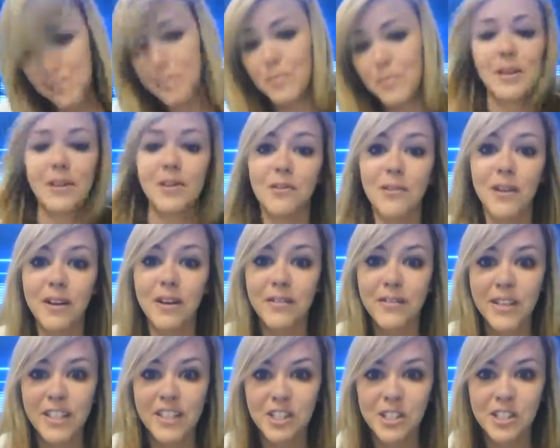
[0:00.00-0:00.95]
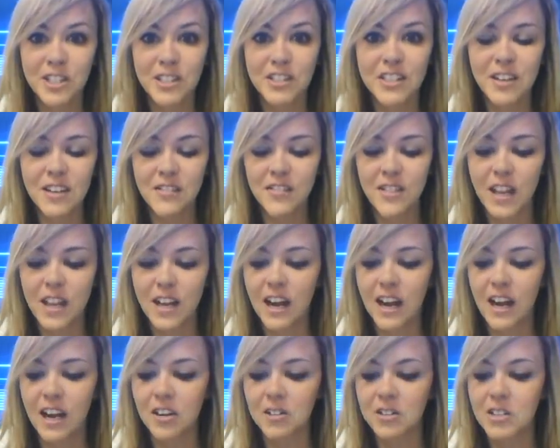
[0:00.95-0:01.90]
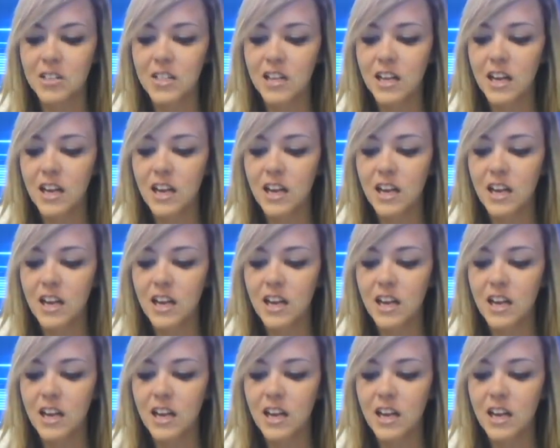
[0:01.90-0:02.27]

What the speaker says: with the renovations of that house,